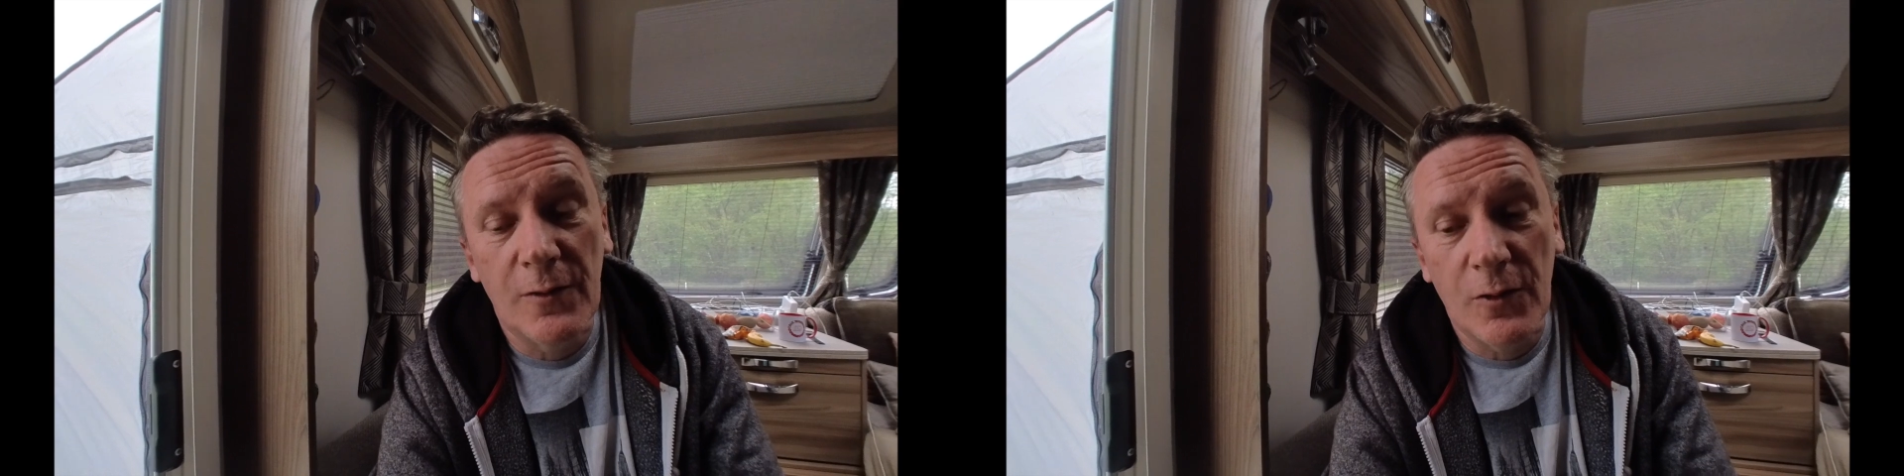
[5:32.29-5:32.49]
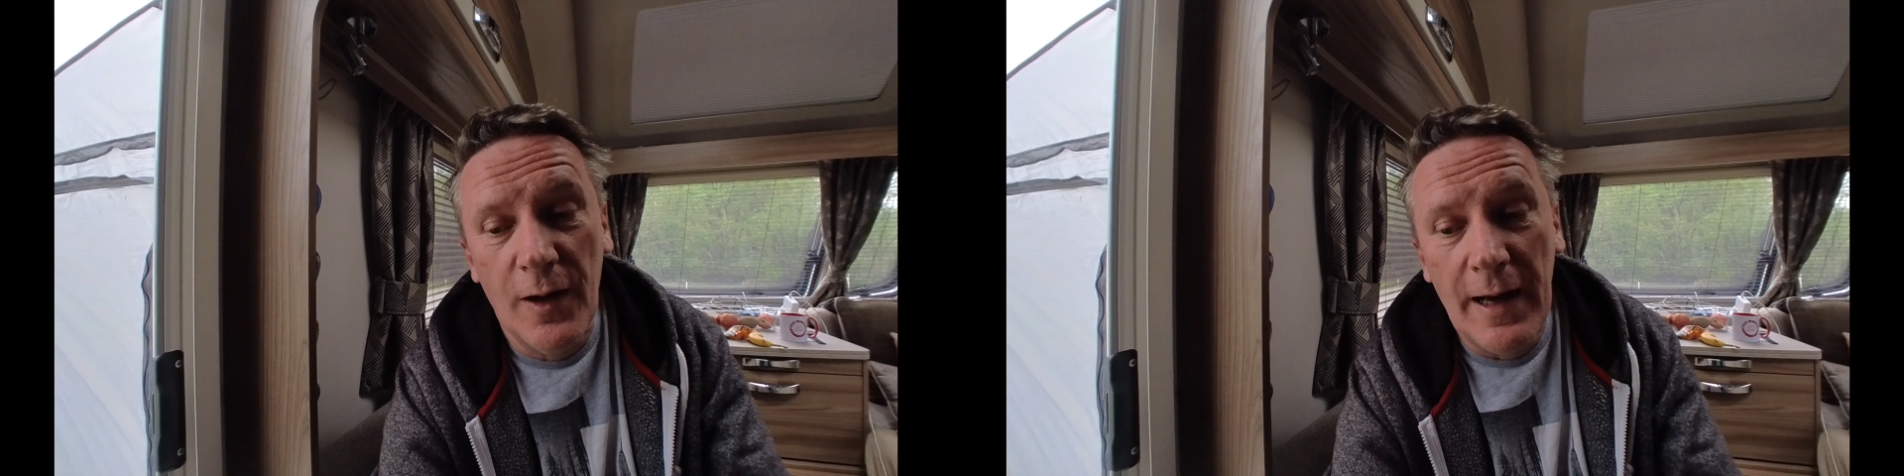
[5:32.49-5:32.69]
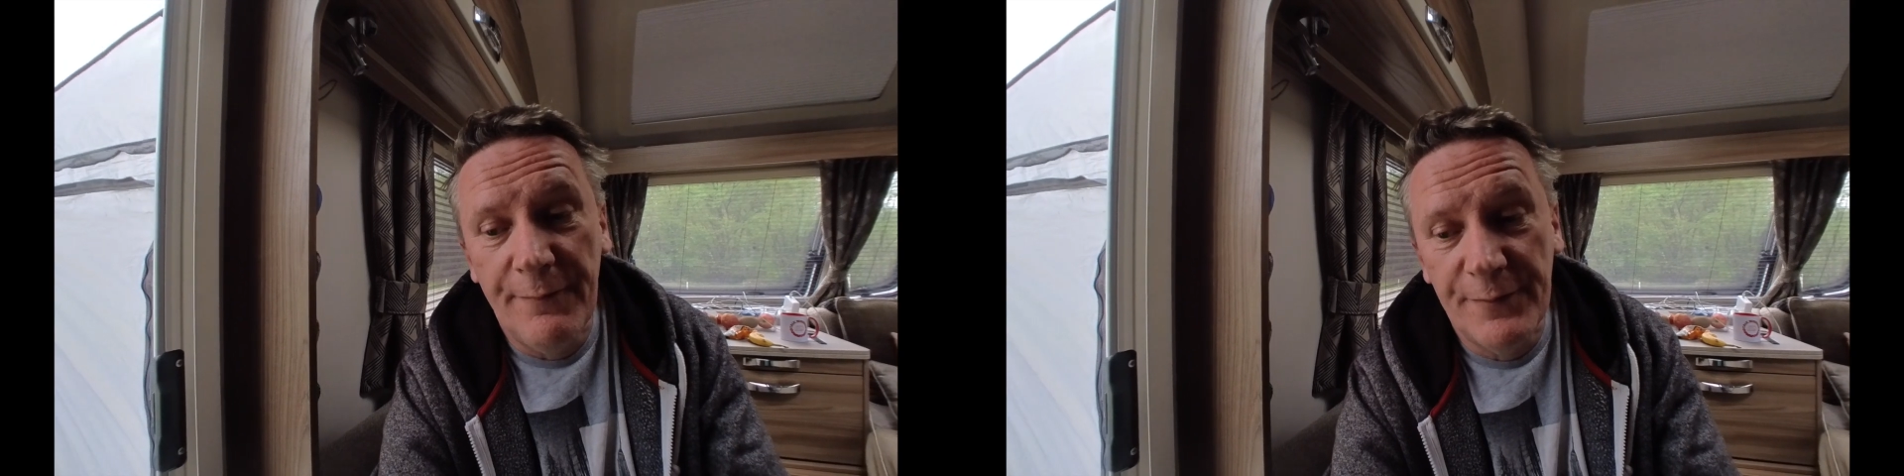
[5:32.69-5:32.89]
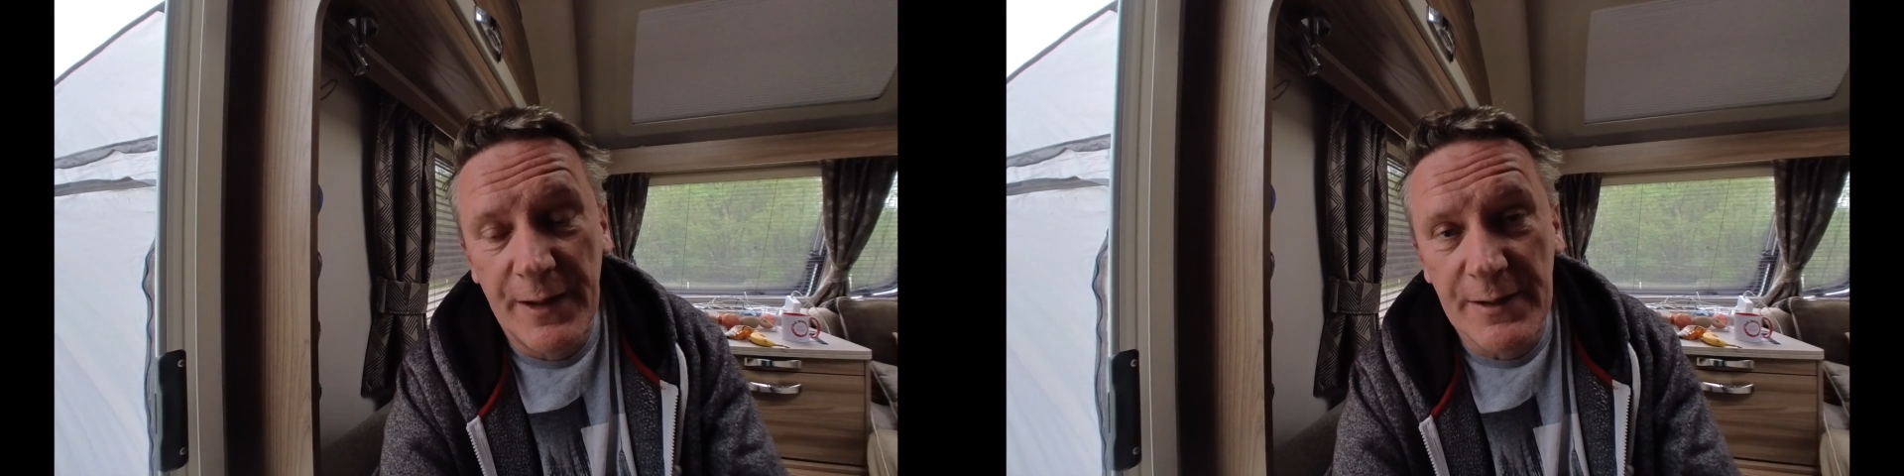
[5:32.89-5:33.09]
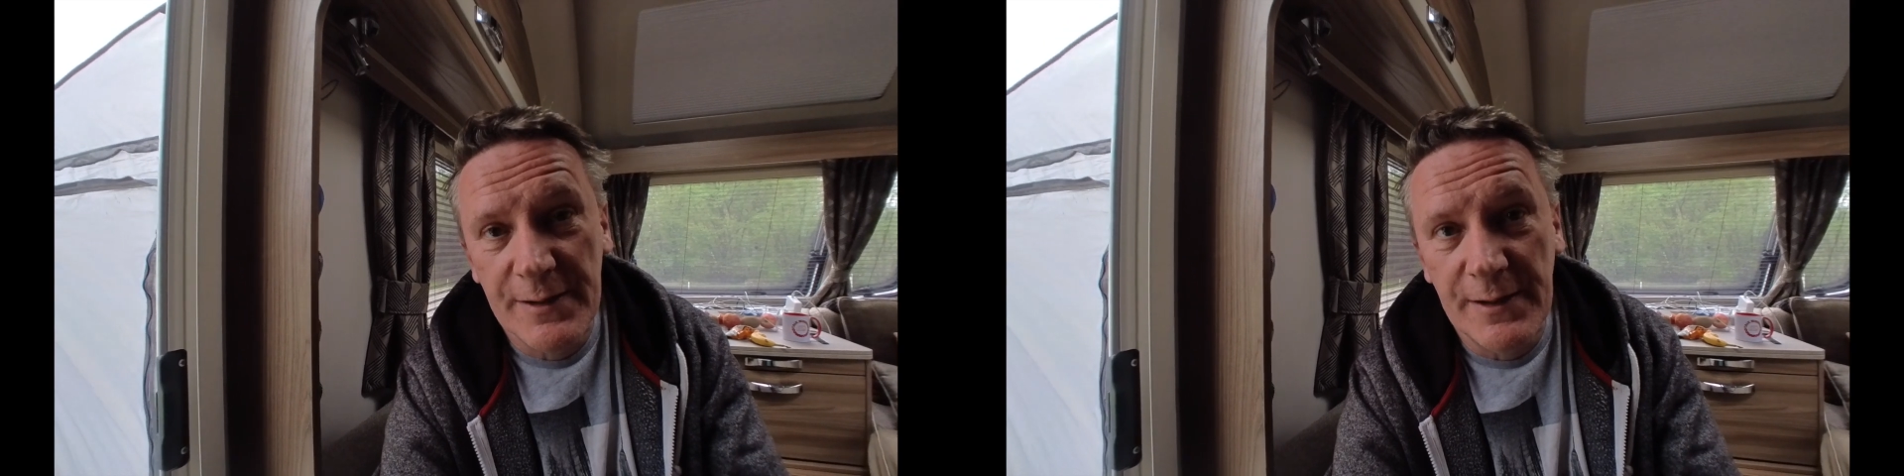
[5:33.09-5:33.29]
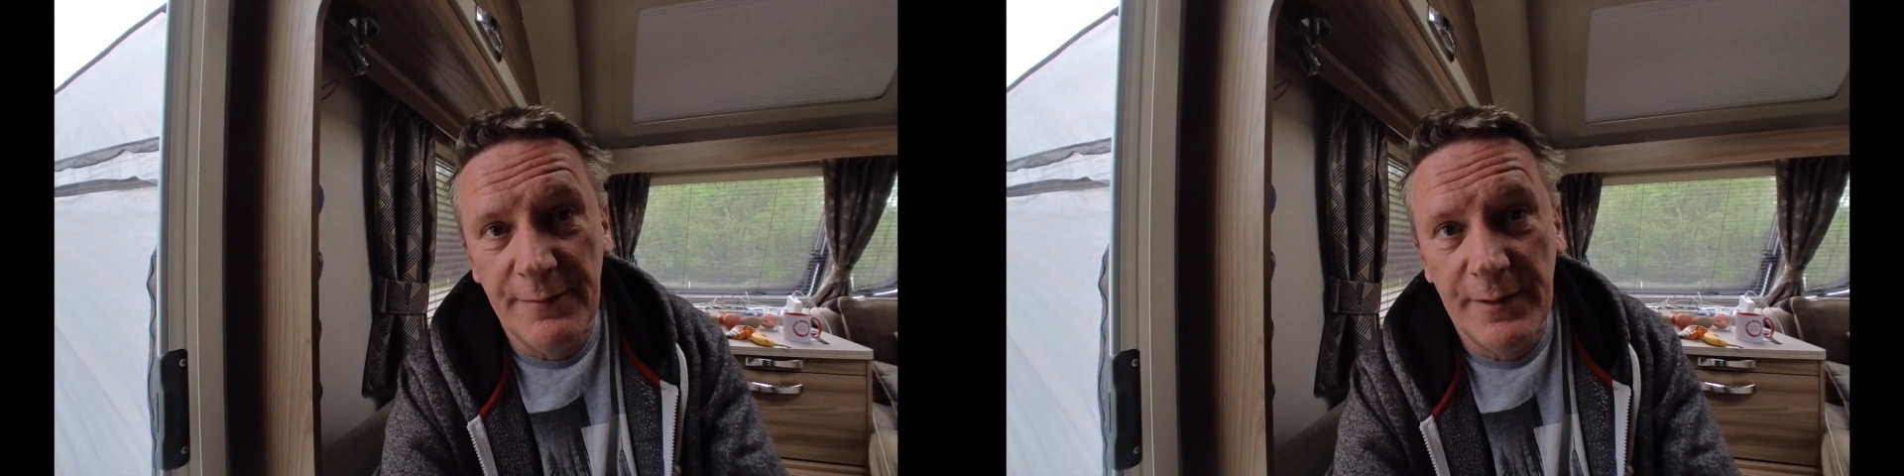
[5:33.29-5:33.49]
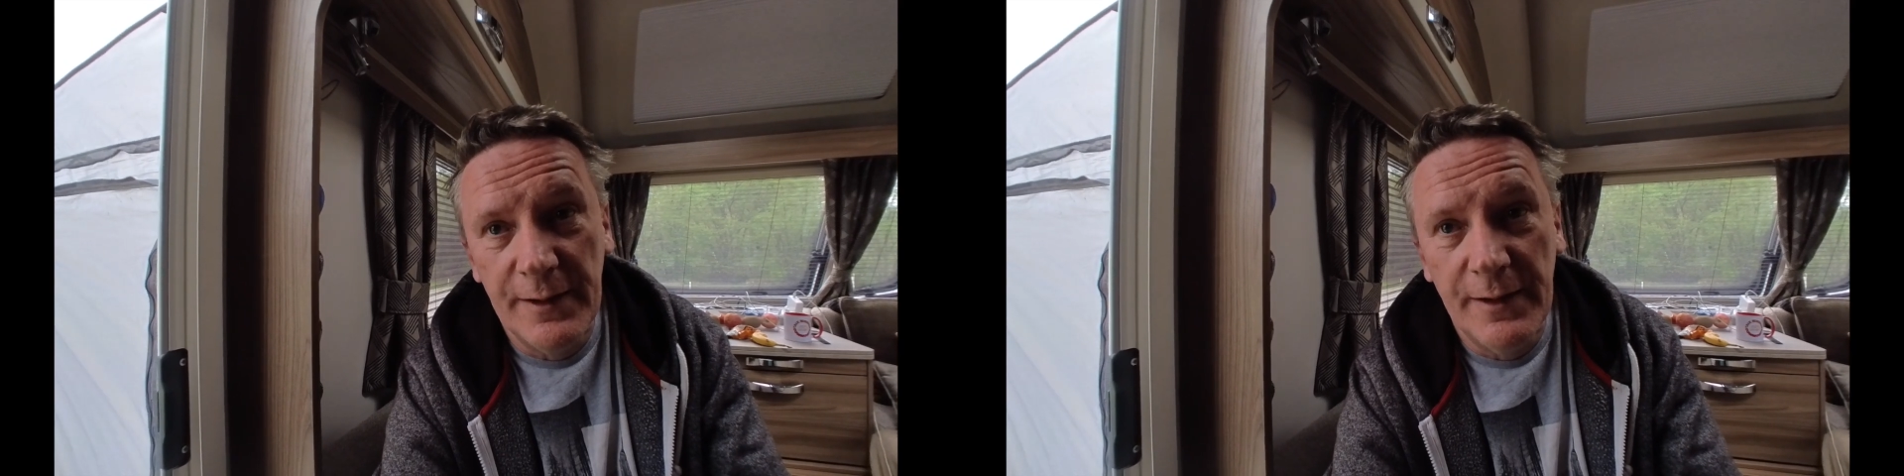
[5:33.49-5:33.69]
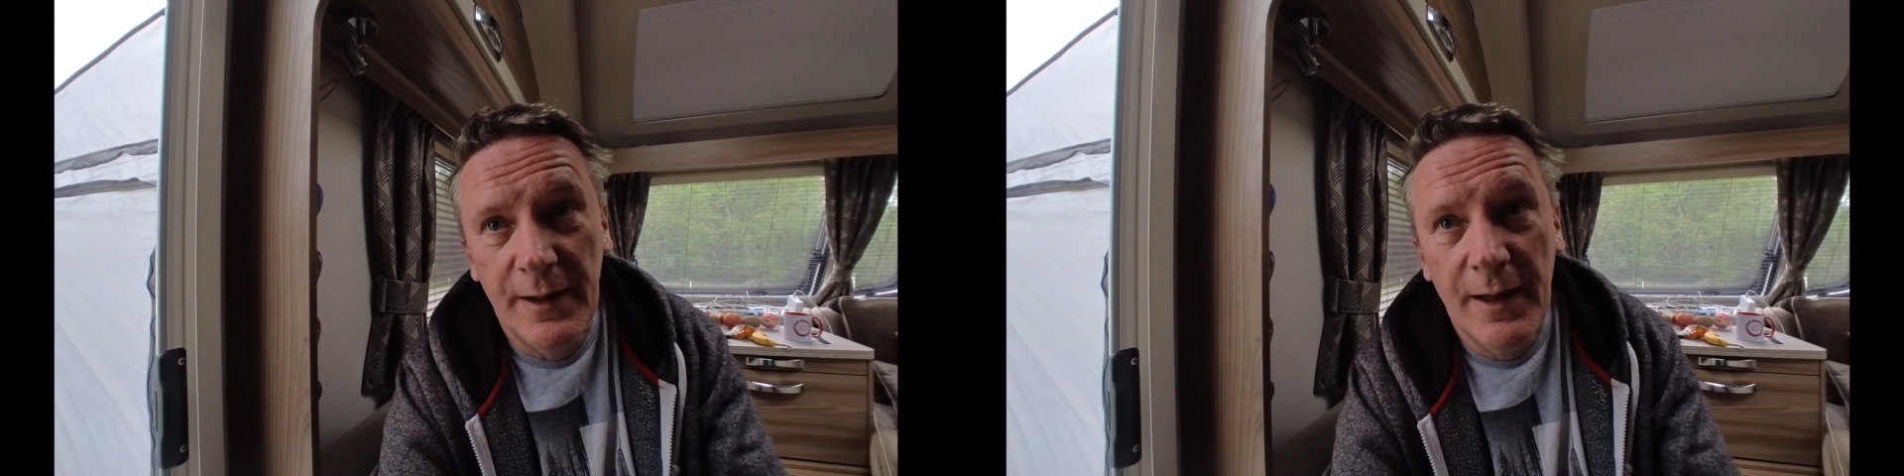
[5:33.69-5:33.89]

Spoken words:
I've got Avtex TV,